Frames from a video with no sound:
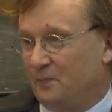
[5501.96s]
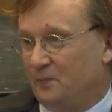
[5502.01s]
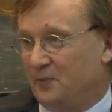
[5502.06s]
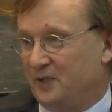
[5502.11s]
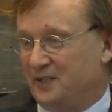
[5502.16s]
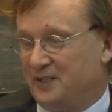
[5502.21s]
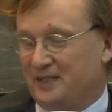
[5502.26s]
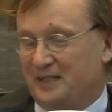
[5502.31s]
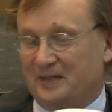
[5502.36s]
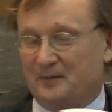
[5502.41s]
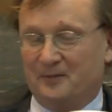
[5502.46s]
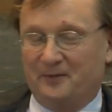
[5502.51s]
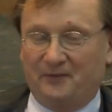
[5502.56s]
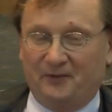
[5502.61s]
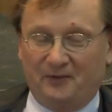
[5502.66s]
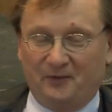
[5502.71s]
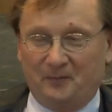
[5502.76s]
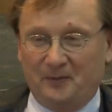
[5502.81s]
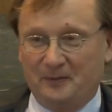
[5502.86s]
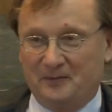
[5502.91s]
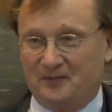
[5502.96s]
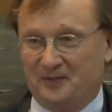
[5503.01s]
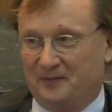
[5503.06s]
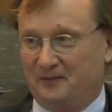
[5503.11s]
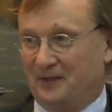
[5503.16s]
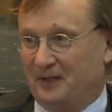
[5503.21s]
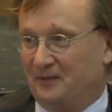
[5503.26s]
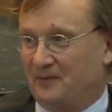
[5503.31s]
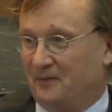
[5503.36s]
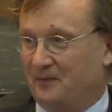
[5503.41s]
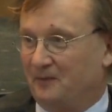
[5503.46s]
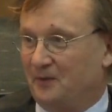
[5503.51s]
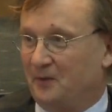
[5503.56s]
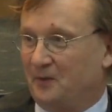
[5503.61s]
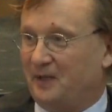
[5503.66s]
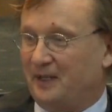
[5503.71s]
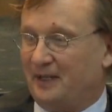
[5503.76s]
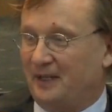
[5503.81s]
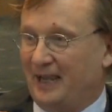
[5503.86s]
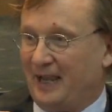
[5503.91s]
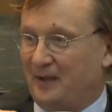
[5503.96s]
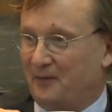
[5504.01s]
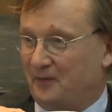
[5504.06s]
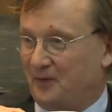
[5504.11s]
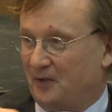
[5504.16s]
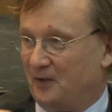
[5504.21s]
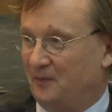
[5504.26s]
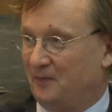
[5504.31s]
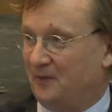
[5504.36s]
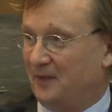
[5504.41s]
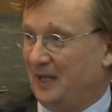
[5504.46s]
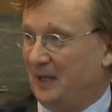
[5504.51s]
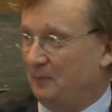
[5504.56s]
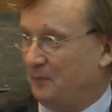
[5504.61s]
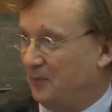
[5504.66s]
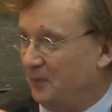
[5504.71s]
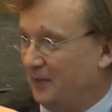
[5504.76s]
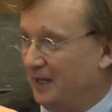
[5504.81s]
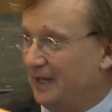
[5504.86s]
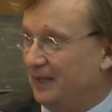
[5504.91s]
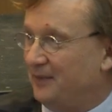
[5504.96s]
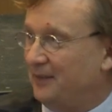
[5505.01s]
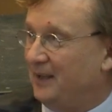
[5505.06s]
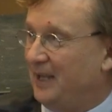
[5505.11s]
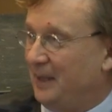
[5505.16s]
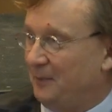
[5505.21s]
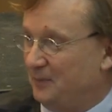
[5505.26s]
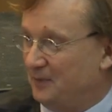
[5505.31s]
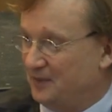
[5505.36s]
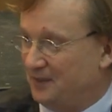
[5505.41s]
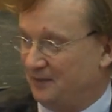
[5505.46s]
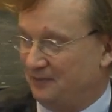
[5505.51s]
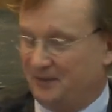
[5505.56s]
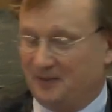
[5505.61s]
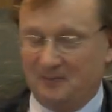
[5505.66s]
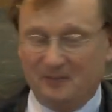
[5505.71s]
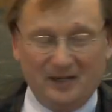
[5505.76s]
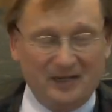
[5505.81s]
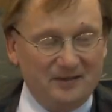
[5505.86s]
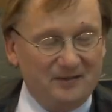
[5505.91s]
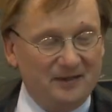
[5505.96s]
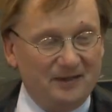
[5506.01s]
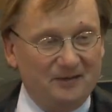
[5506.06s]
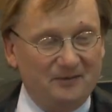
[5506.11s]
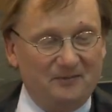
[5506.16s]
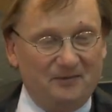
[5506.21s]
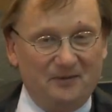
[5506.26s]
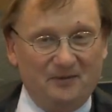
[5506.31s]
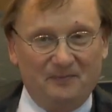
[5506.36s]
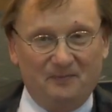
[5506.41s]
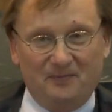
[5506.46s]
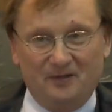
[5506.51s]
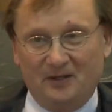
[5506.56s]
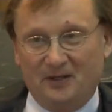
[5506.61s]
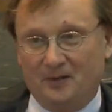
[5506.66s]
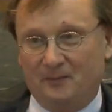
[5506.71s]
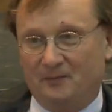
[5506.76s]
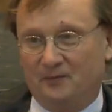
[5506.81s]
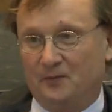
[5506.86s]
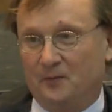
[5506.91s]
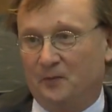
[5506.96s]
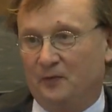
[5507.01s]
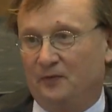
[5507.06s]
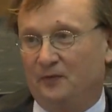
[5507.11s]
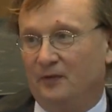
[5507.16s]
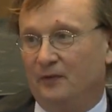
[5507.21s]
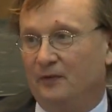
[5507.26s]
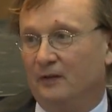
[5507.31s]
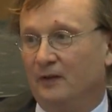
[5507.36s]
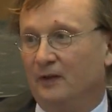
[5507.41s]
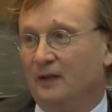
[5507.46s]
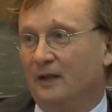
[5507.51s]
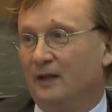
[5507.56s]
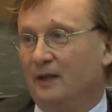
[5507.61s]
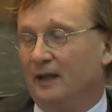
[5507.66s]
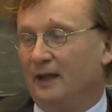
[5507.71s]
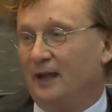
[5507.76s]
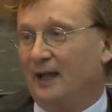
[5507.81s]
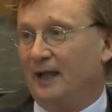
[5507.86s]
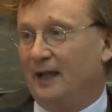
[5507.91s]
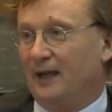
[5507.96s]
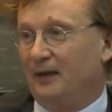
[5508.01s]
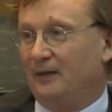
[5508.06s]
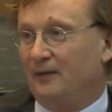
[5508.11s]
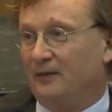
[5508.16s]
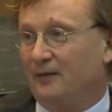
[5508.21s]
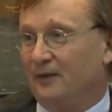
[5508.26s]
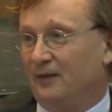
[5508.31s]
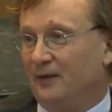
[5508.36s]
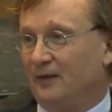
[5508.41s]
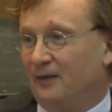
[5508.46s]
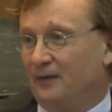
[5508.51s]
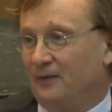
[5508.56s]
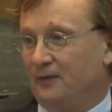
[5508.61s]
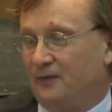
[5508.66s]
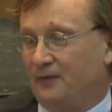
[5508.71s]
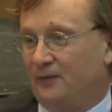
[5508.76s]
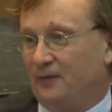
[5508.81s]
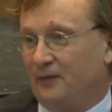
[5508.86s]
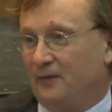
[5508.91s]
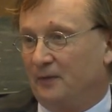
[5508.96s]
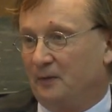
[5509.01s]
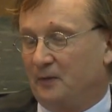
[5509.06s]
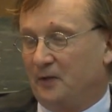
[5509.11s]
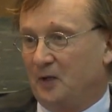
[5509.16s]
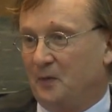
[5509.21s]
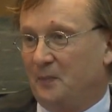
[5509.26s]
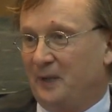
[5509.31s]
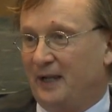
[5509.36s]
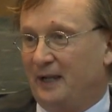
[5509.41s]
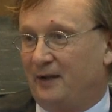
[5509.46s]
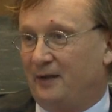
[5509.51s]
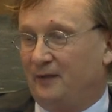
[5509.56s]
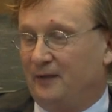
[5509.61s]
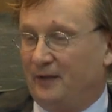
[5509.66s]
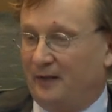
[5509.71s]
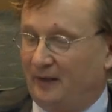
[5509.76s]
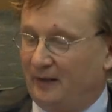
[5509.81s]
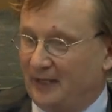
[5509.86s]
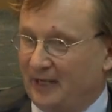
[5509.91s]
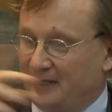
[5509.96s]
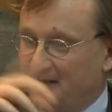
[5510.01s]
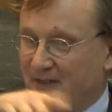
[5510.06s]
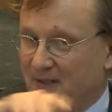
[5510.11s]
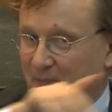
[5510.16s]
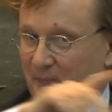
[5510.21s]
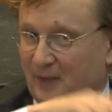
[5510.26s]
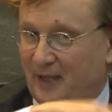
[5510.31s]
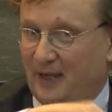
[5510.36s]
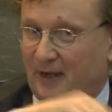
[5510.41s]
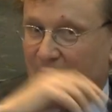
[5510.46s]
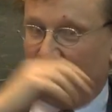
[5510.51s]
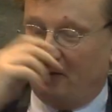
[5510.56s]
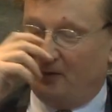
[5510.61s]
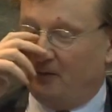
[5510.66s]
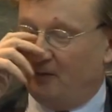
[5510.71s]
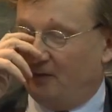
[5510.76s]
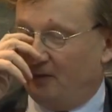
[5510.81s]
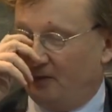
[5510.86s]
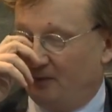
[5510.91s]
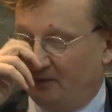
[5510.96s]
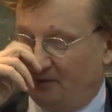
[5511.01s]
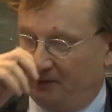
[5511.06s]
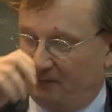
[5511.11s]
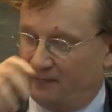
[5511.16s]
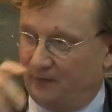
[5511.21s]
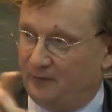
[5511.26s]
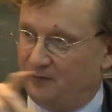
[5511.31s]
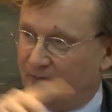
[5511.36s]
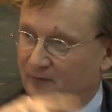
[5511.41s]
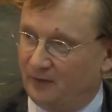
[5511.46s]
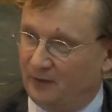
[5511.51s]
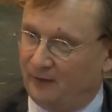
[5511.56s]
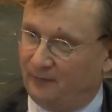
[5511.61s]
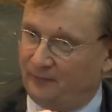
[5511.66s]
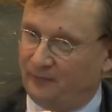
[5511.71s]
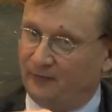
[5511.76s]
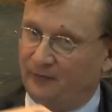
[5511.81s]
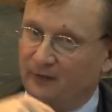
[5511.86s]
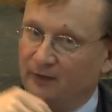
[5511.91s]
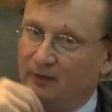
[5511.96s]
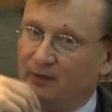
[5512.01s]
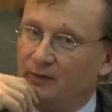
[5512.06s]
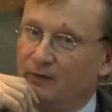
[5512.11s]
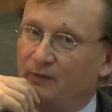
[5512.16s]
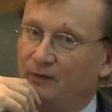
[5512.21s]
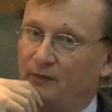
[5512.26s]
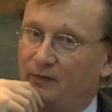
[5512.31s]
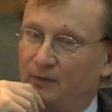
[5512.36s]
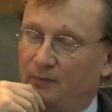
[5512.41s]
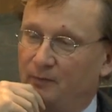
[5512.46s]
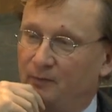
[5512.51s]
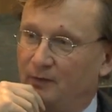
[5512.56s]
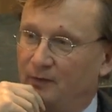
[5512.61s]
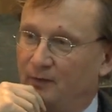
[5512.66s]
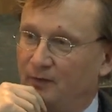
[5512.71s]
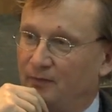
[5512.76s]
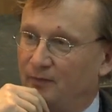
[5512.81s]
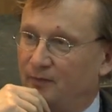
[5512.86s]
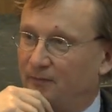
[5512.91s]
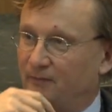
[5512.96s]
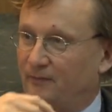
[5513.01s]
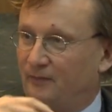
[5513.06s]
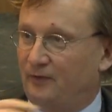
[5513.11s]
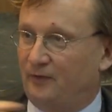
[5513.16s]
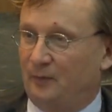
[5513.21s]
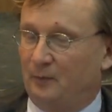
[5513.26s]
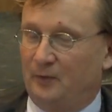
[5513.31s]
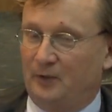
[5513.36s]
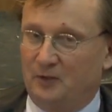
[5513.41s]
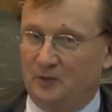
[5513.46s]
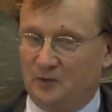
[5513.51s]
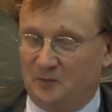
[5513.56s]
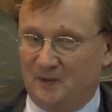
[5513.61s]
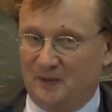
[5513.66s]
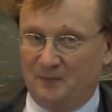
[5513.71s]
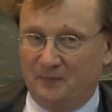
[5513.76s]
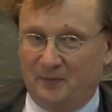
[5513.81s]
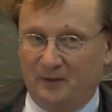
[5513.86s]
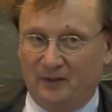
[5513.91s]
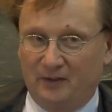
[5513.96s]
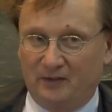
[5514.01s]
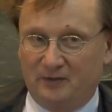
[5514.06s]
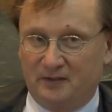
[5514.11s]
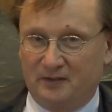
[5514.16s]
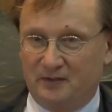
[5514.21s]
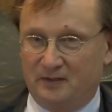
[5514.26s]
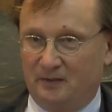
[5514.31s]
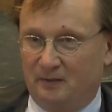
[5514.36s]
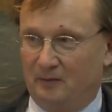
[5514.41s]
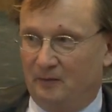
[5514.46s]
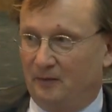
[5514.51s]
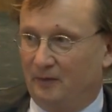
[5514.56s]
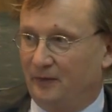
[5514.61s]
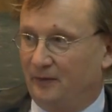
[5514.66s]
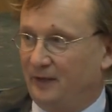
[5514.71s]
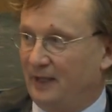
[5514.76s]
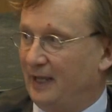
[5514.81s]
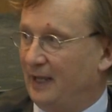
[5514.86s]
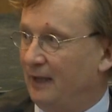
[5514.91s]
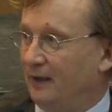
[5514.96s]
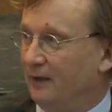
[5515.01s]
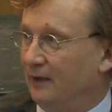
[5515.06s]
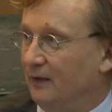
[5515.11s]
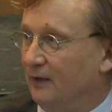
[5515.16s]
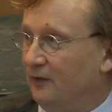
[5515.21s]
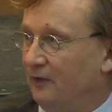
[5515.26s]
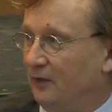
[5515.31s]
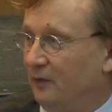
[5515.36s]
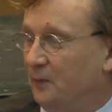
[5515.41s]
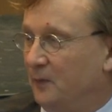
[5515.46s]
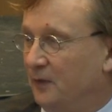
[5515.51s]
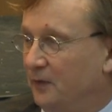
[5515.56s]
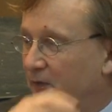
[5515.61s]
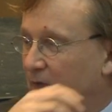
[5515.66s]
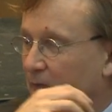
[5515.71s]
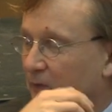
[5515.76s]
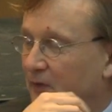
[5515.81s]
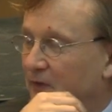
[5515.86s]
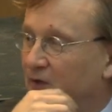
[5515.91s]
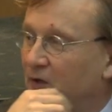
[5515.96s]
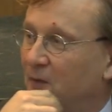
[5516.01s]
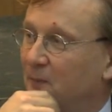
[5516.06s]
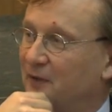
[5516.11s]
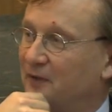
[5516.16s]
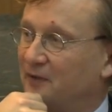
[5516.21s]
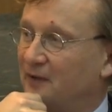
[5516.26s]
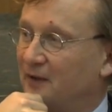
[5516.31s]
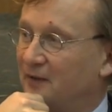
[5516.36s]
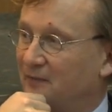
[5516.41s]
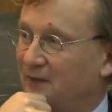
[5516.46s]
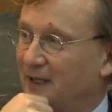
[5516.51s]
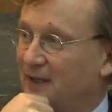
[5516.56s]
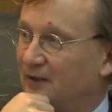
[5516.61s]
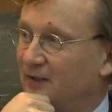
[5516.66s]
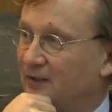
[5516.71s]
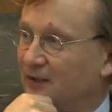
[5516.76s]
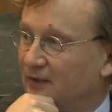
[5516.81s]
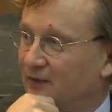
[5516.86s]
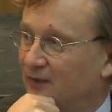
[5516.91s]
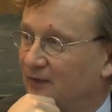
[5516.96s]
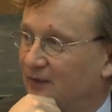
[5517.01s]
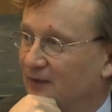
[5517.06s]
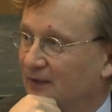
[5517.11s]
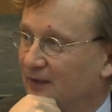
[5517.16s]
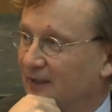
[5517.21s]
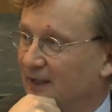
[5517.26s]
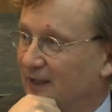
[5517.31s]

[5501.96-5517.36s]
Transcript: Presidium of the Supreme Soviet sort of looking out over that parade that happens every May Day of the armed forces. And so they'll go back and they'll edit back old photographs so that somebody who's been purged is no longer there. So this book is called The Commissar Vanishes.